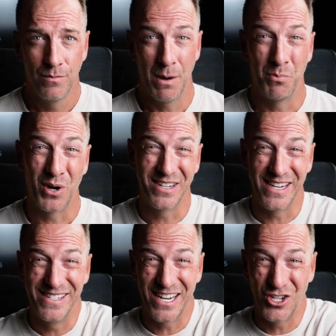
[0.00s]
It brings
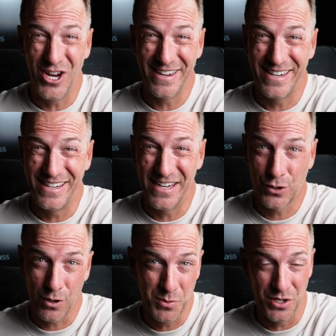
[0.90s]
in suggested
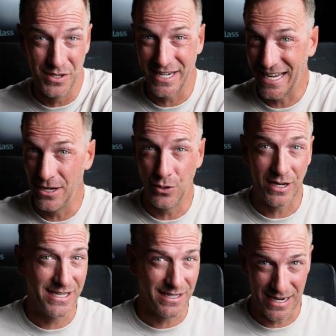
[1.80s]
descriptions. Again, you
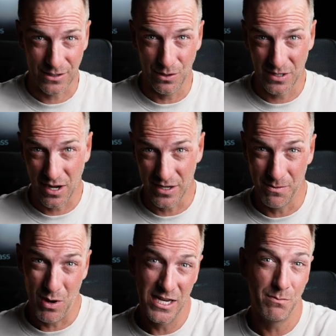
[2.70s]
can select those
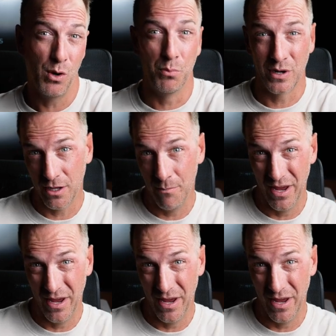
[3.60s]
customizable, bring them